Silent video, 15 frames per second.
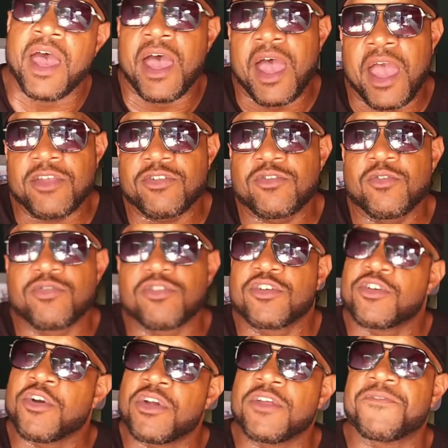I used to do
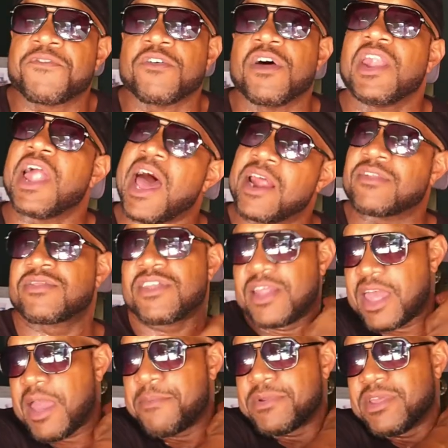security for a lot of
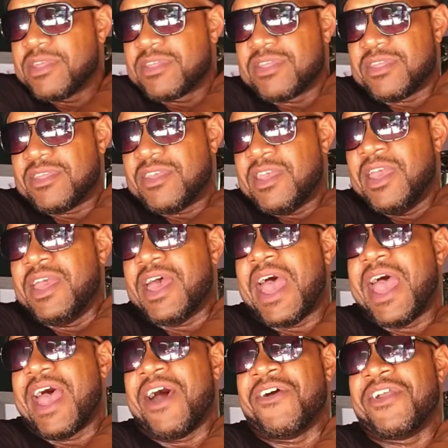celebrities
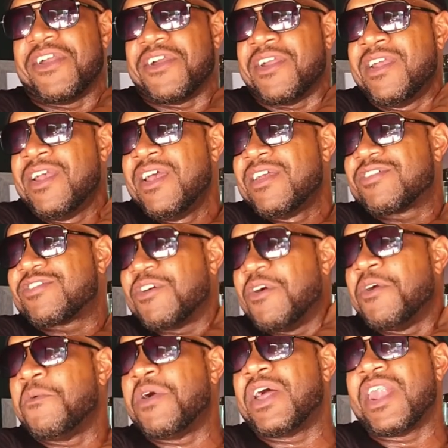out here. So
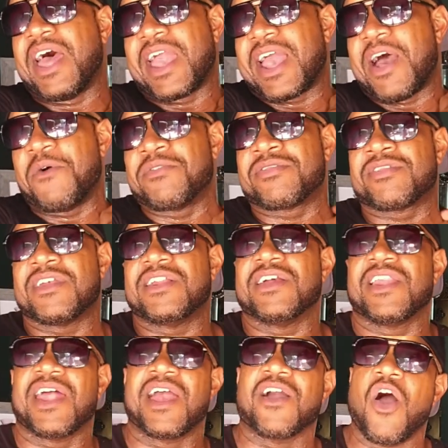it wasn't like I was sitting there
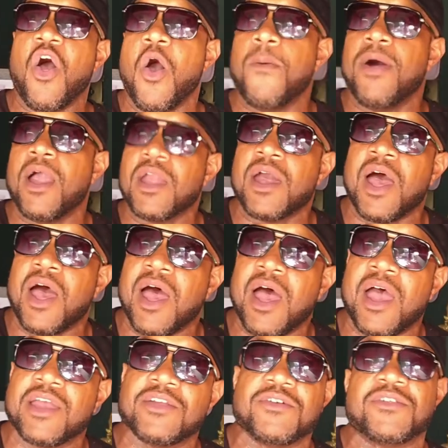like, oh my
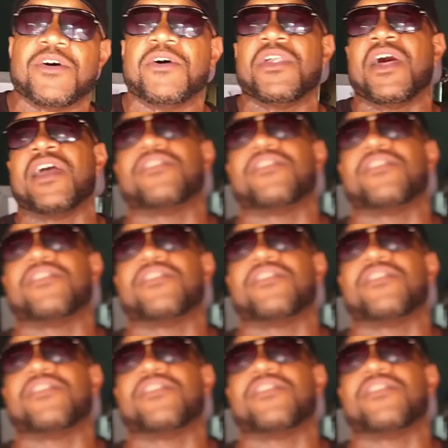God, you know, like